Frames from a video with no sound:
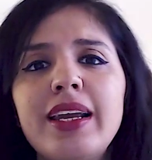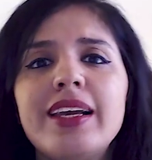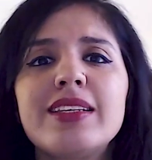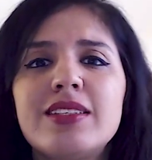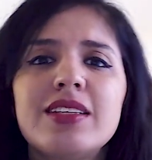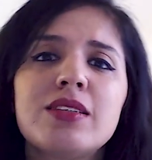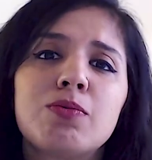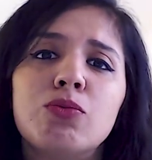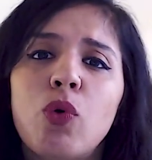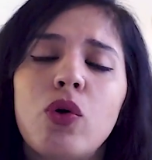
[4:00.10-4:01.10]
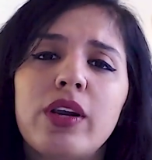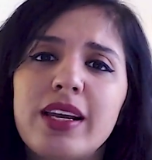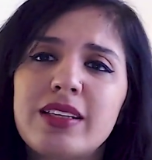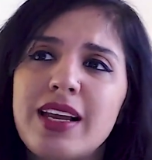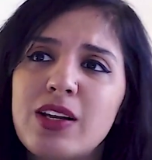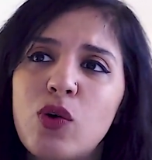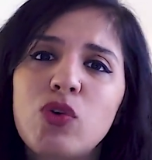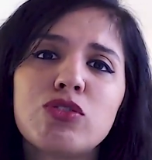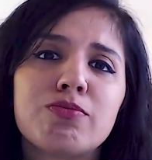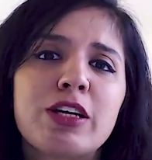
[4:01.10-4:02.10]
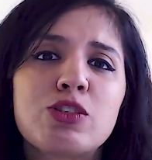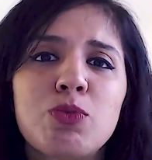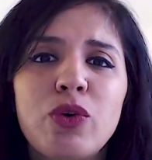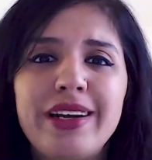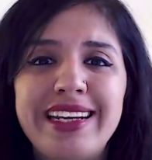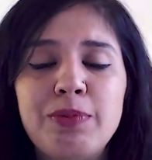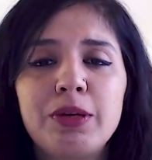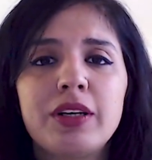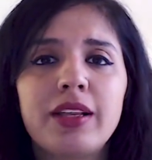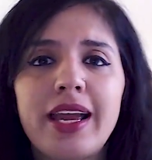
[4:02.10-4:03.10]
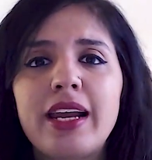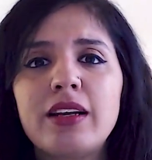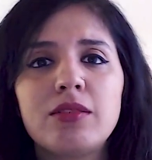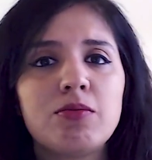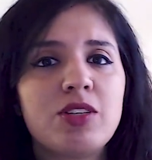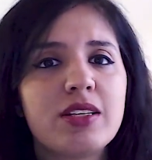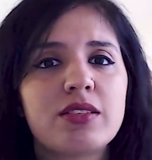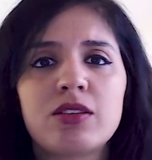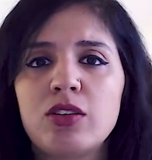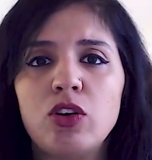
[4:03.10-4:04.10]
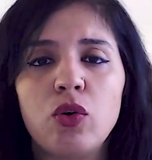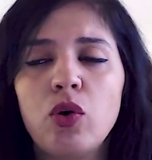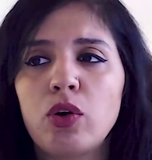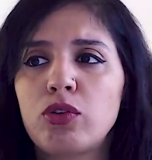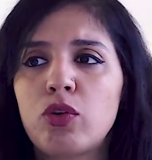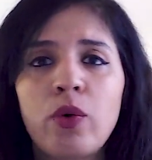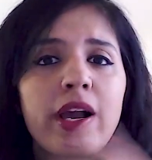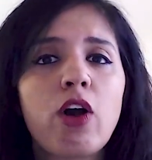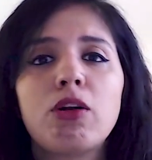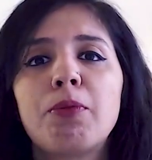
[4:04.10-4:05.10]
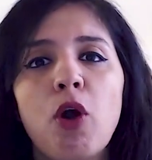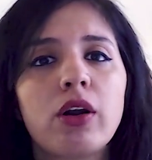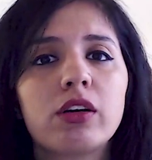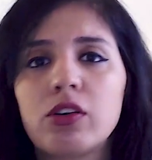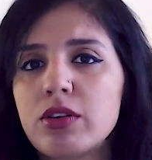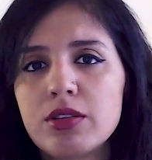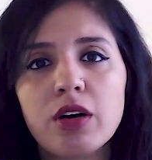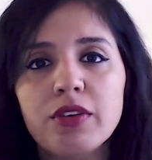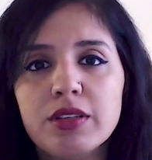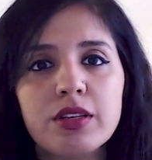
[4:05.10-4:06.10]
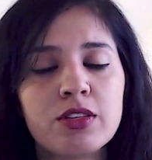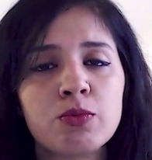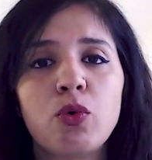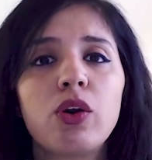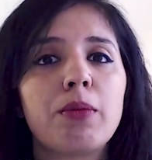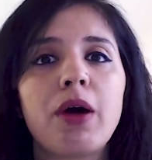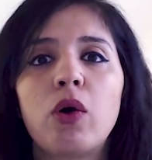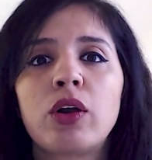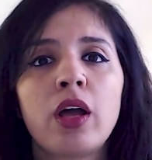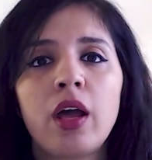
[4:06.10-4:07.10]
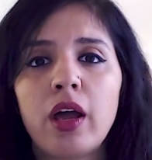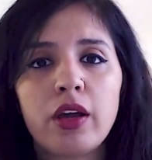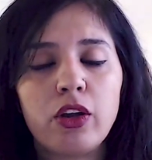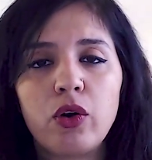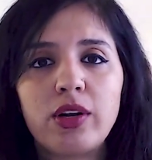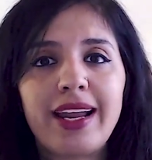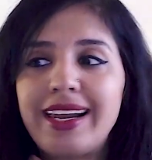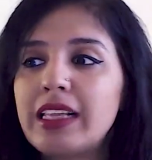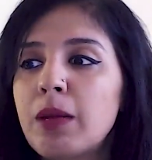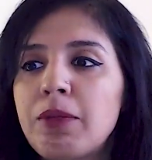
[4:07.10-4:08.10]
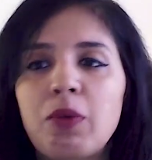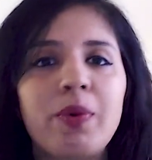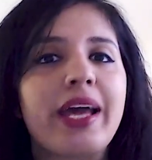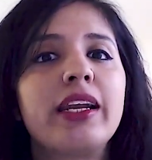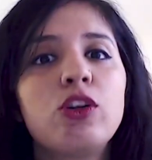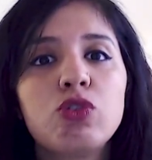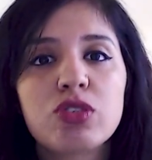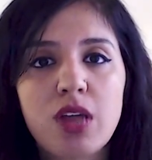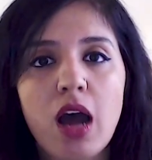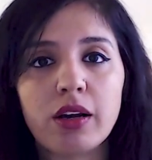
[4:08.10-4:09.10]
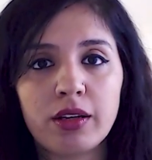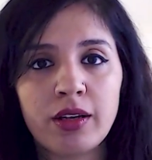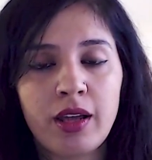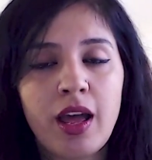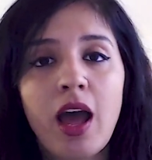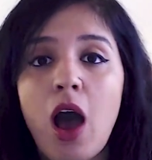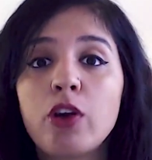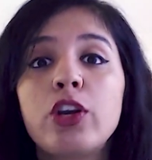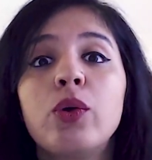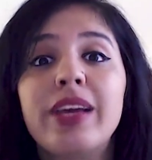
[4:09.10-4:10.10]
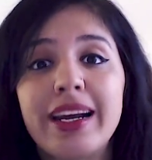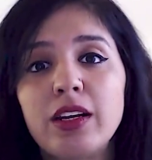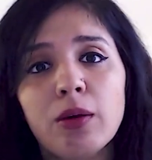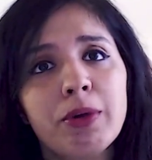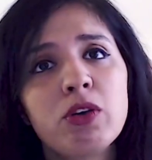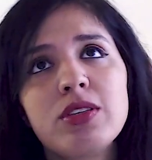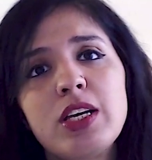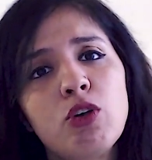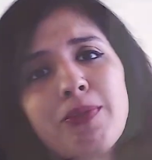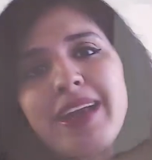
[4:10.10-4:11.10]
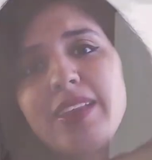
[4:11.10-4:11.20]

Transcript: is just more, it goes much more deeper than just, throwing out a product or a service. It's more about, telling them that where did you start? How did you get here? Because see, you might